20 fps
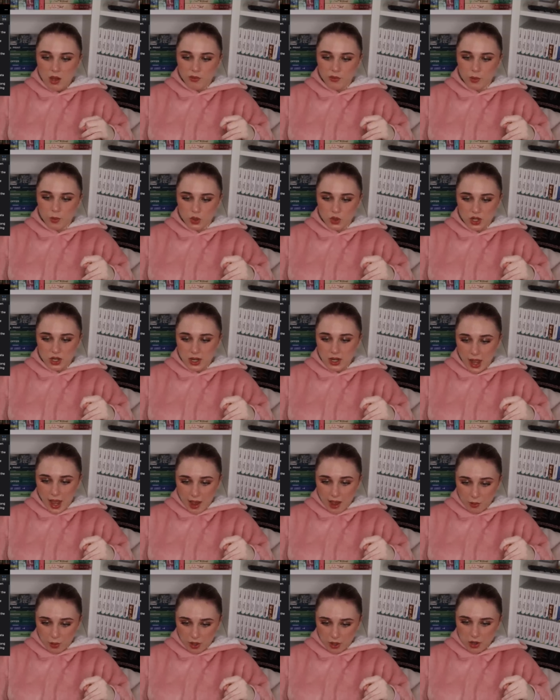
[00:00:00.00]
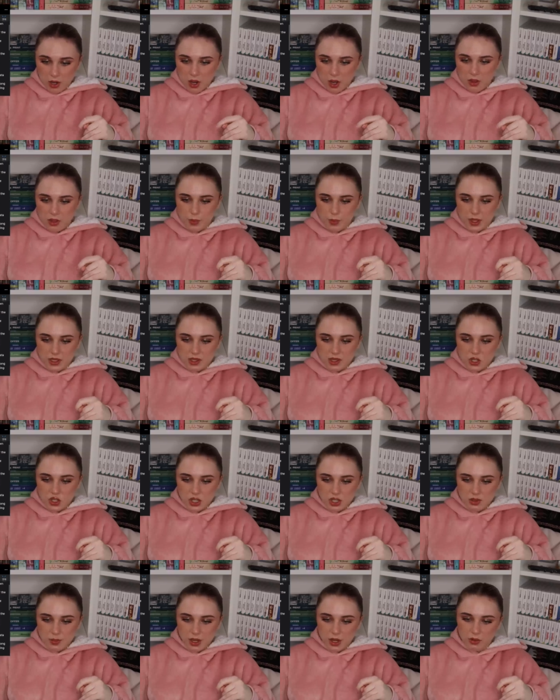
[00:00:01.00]
for more than an hour. The person that
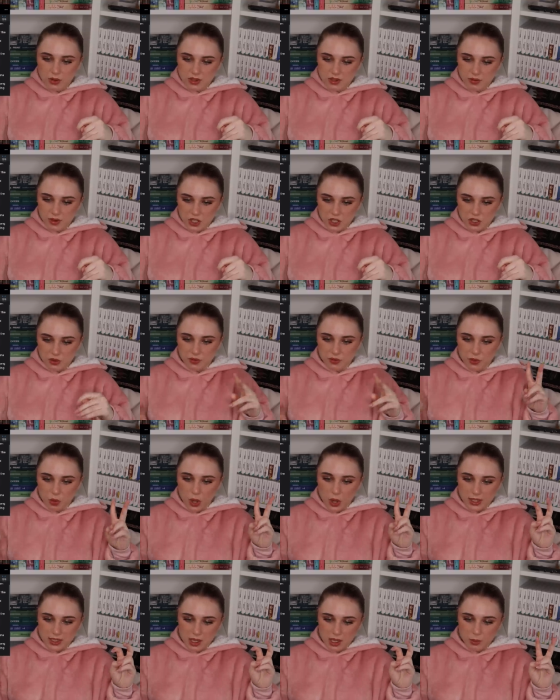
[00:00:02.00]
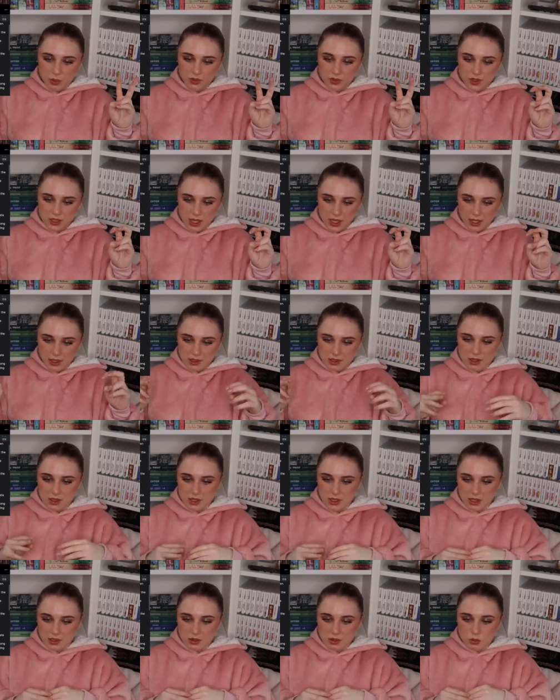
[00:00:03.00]
tried to make a reservation for a table of six to
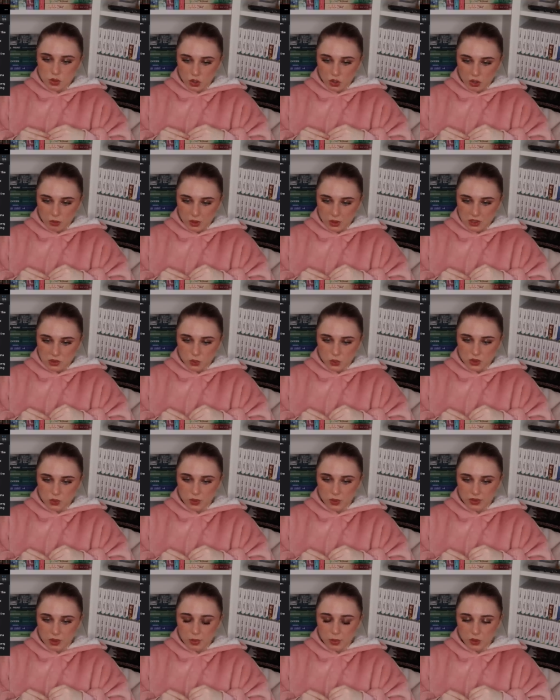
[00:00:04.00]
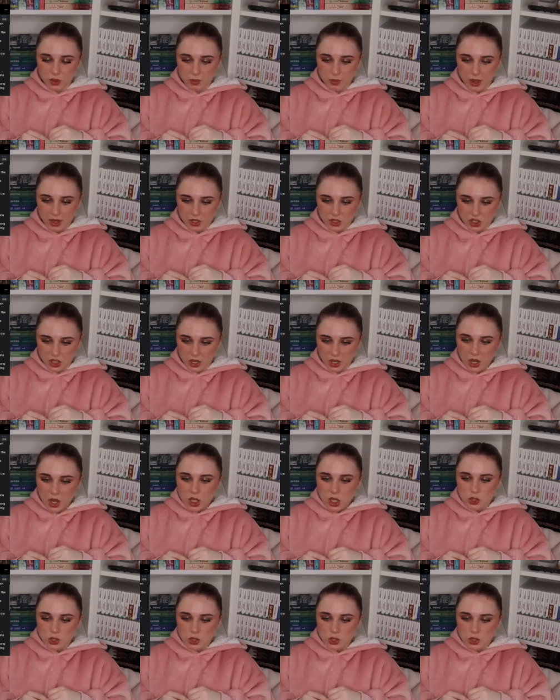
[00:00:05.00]
sign some documents was with the building manager,